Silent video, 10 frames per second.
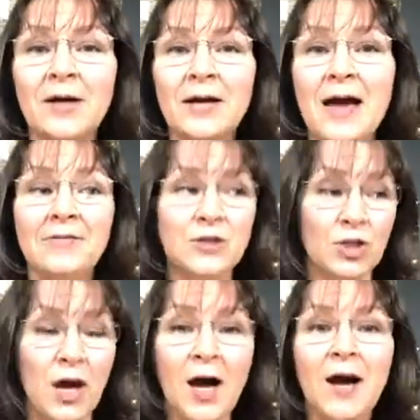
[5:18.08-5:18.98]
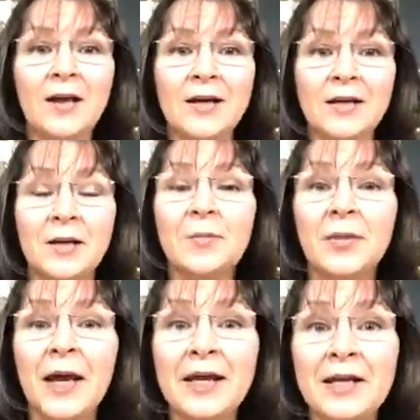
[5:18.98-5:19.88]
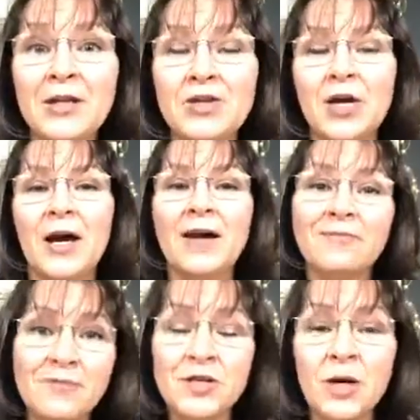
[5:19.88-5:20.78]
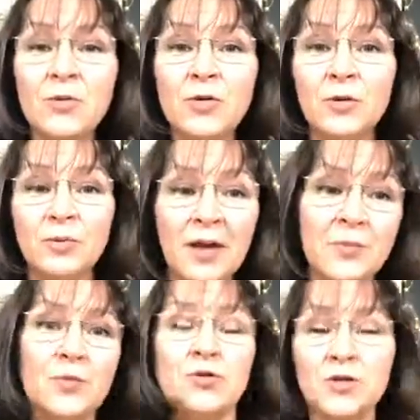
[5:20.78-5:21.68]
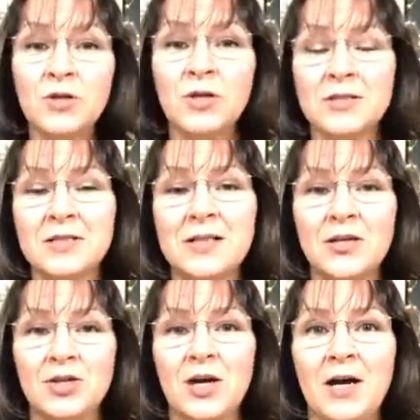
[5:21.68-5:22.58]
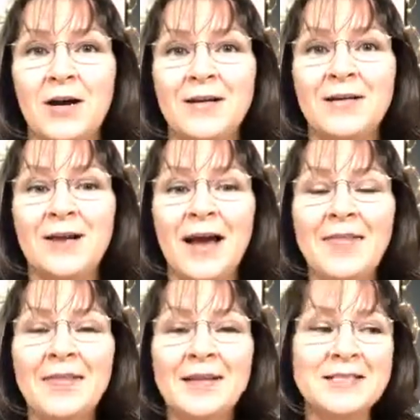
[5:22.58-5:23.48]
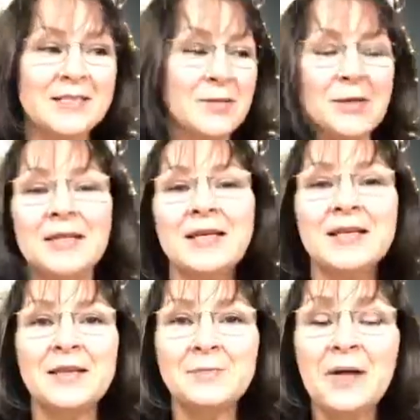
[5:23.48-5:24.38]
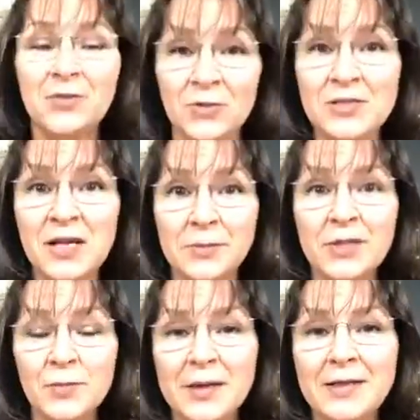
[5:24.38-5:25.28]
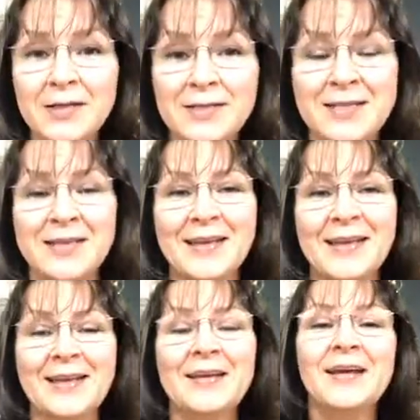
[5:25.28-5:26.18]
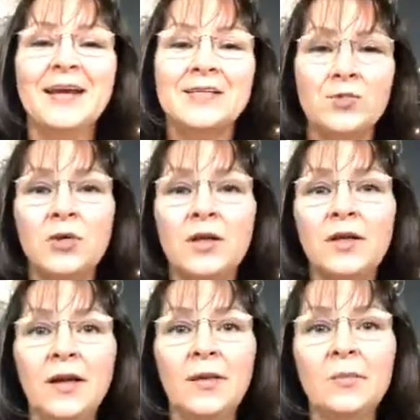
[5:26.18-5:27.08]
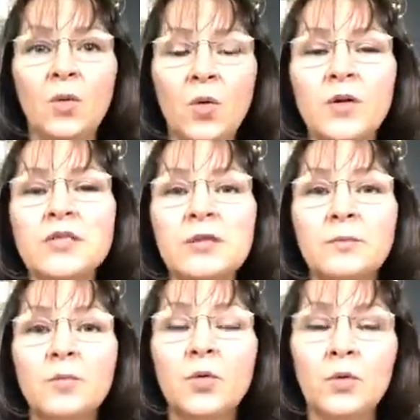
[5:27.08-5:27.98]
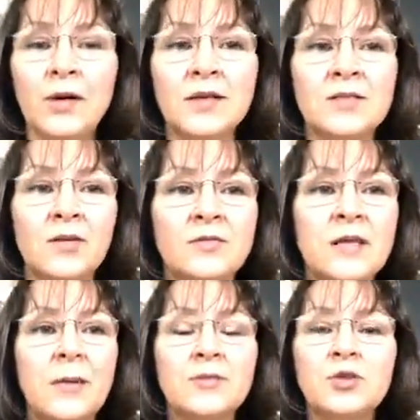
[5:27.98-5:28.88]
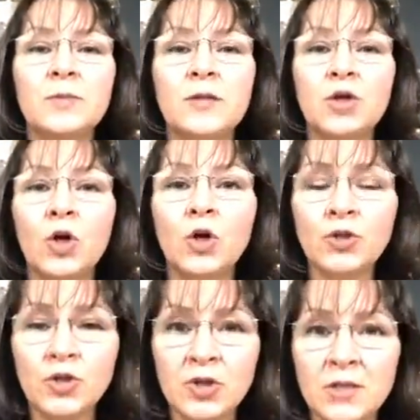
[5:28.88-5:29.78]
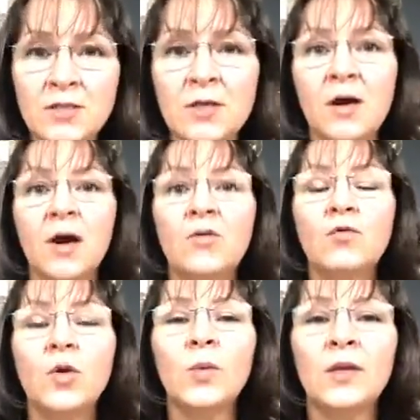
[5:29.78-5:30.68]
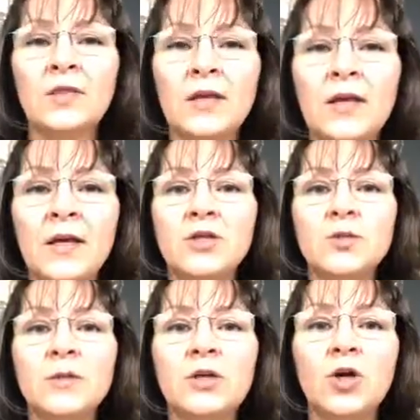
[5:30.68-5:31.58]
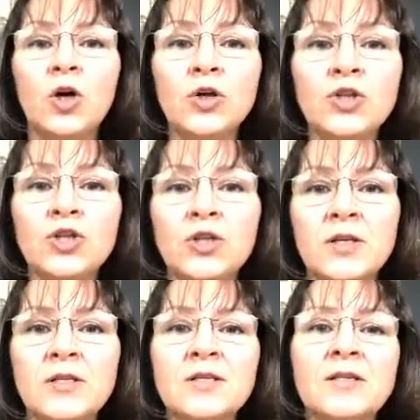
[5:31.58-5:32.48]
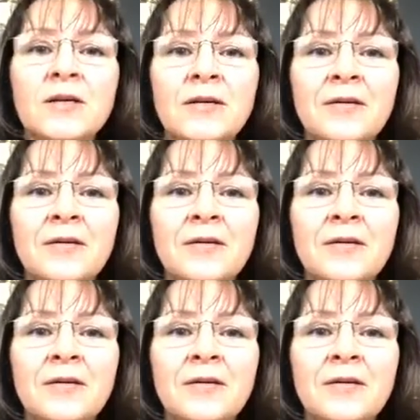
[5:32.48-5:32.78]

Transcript: have a jar, like a complaining jar. Every time you complain, put $2 in that jar. And then he says at the end of the month, you'll see how much money is in there. It's really important to pull ourselves up, to be conscious of what we're thinking, to be conscious.